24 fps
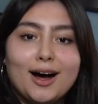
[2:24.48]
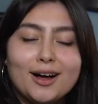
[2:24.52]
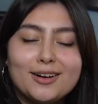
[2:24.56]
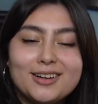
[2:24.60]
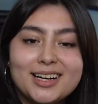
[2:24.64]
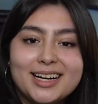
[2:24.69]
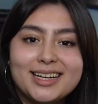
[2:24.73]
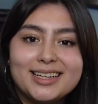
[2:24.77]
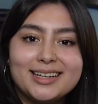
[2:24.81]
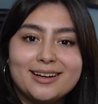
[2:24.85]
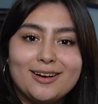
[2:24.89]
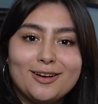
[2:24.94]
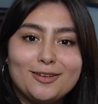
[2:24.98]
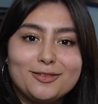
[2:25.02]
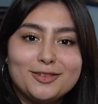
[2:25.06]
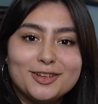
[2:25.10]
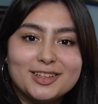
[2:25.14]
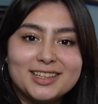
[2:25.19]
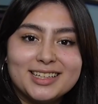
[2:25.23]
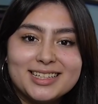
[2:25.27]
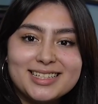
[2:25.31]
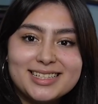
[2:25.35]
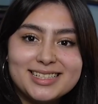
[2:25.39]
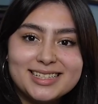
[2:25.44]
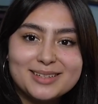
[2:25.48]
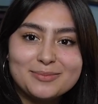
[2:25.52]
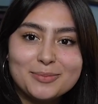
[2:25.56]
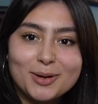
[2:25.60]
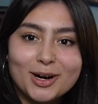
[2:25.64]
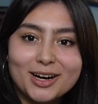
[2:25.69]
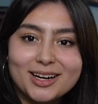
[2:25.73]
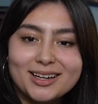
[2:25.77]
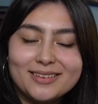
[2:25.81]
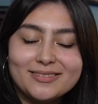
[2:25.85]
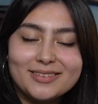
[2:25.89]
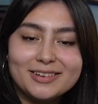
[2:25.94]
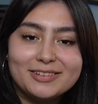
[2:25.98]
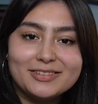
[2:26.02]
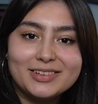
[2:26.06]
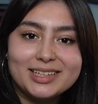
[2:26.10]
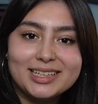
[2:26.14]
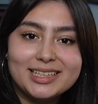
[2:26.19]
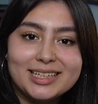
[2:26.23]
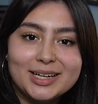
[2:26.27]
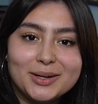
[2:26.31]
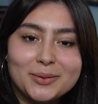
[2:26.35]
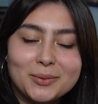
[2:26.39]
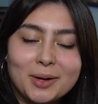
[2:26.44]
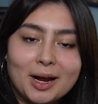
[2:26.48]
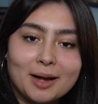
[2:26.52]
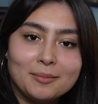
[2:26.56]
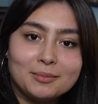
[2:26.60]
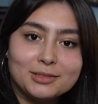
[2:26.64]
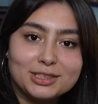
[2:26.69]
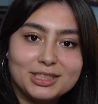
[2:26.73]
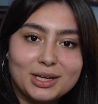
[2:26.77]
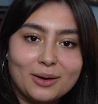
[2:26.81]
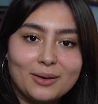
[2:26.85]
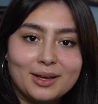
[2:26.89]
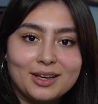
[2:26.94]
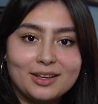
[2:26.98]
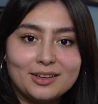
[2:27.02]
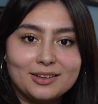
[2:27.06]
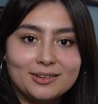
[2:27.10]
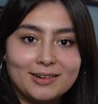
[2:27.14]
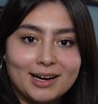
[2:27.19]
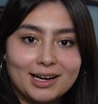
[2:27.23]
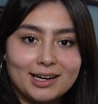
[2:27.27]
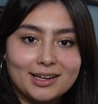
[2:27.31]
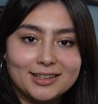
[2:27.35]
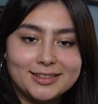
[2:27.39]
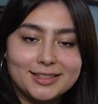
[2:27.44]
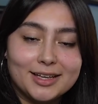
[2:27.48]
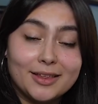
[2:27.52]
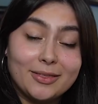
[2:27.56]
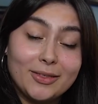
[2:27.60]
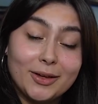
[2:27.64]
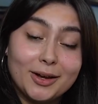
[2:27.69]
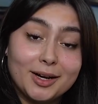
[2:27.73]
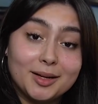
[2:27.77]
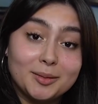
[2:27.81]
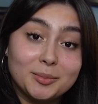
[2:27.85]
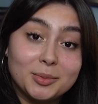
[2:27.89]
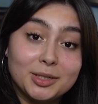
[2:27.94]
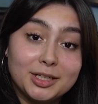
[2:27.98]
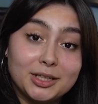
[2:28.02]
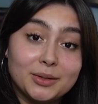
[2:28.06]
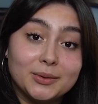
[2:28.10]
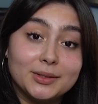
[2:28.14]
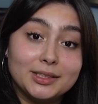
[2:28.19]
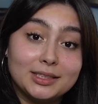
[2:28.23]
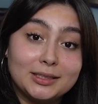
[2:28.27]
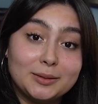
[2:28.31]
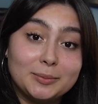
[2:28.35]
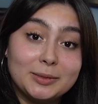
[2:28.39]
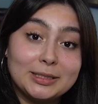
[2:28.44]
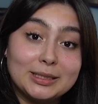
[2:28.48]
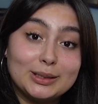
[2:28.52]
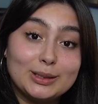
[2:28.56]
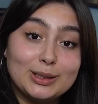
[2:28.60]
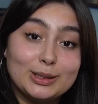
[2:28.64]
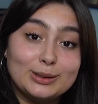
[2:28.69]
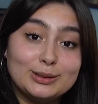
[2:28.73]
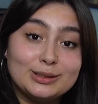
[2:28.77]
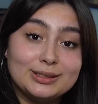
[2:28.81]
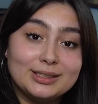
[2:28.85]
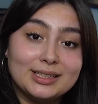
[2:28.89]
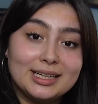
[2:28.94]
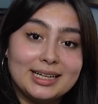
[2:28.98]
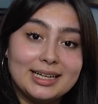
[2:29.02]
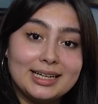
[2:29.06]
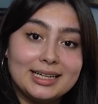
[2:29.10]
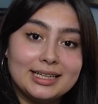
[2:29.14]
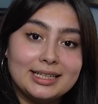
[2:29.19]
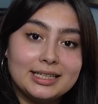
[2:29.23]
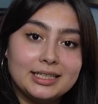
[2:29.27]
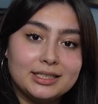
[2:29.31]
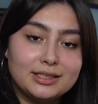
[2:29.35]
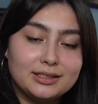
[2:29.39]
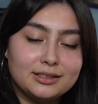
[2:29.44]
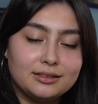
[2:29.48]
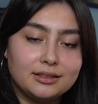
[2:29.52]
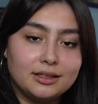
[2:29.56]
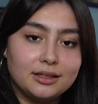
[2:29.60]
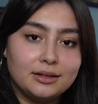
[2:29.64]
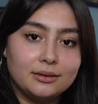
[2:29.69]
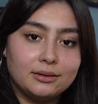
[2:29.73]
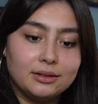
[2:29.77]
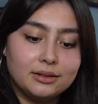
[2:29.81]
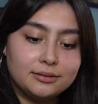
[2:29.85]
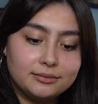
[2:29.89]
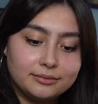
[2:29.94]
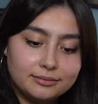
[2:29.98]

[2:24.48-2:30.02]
All right, y'all, for this part of the video where I'm showing you the records, I thought I'd bring you a little bit closer in, so